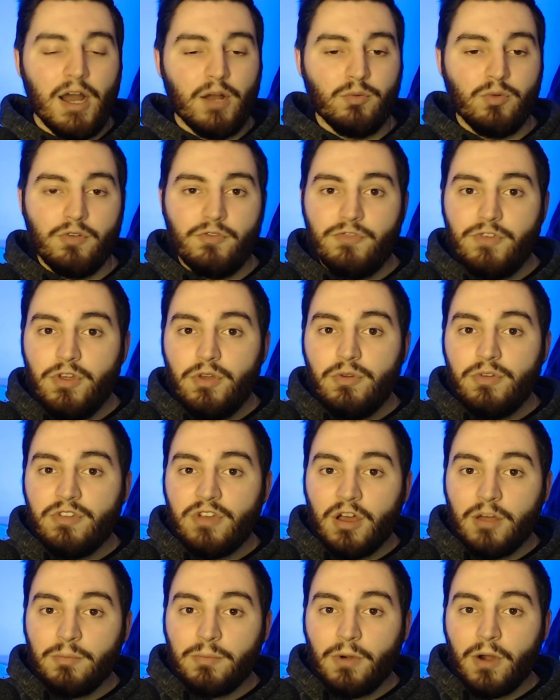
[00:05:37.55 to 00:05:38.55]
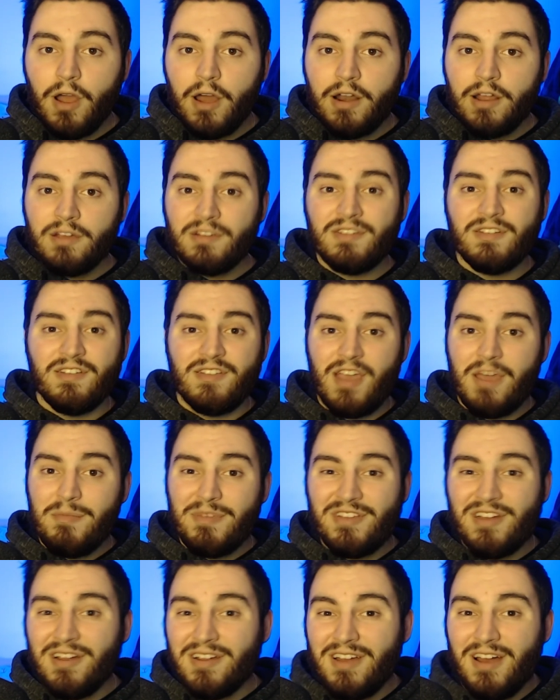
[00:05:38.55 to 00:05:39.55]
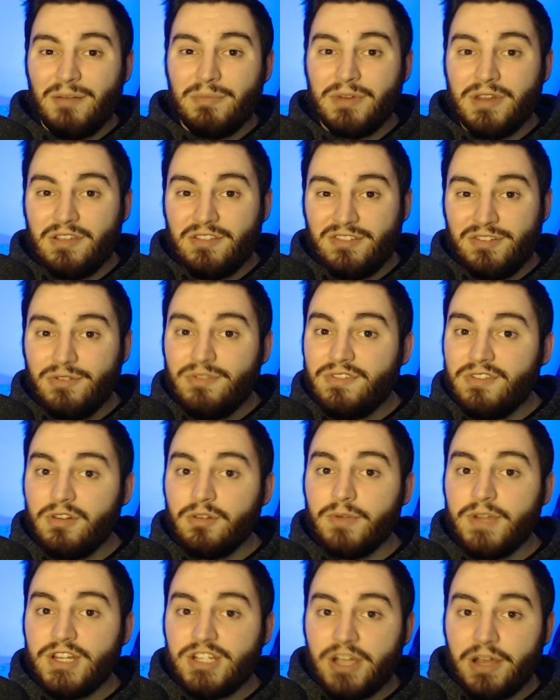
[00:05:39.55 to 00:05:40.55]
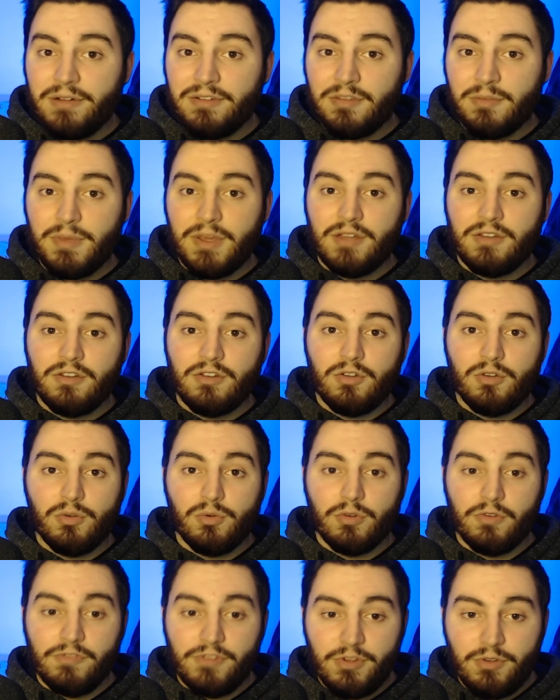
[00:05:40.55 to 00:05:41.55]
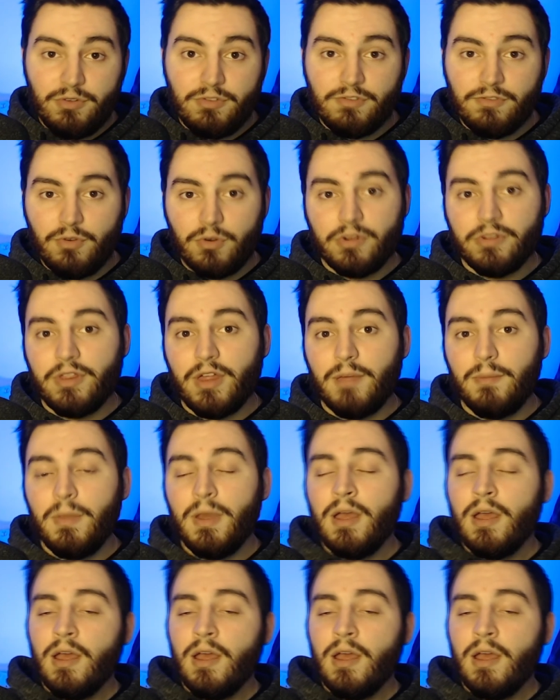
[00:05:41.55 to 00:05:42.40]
reviews on products, because Amazon companies do still reach out to me to do reviews for them.